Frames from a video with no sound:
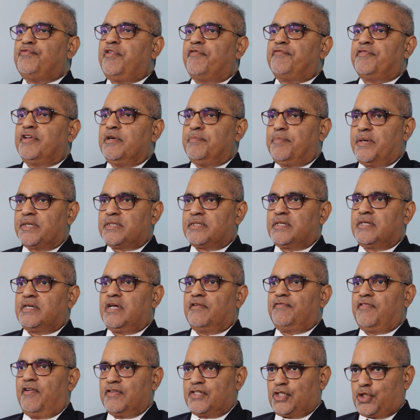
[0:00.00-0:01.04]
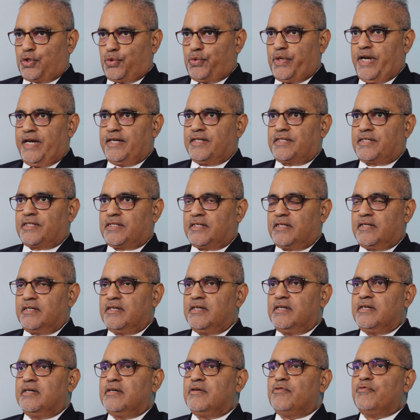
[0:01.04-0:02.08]
15% of our students
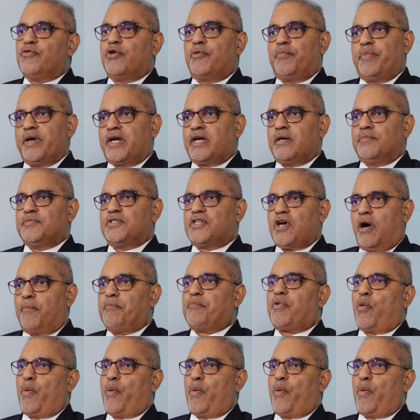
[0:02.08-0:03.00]
would become job